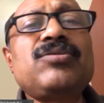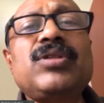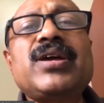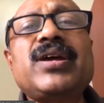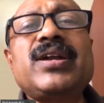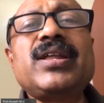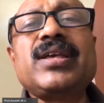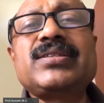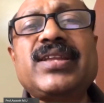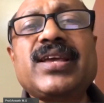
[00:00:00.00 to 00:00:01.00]
Kulkarni
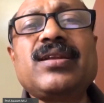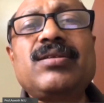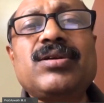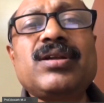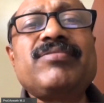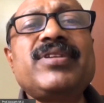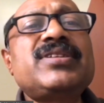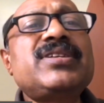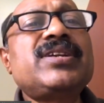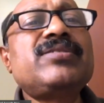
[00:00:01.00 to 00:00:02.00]
has taken a lot of
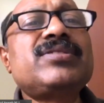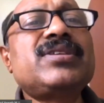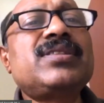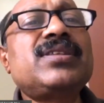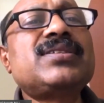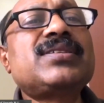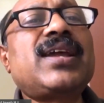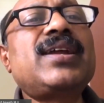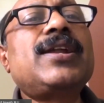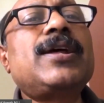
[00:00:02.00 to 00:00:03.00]
initiatives in this,
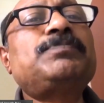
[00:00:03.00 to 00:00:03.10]
and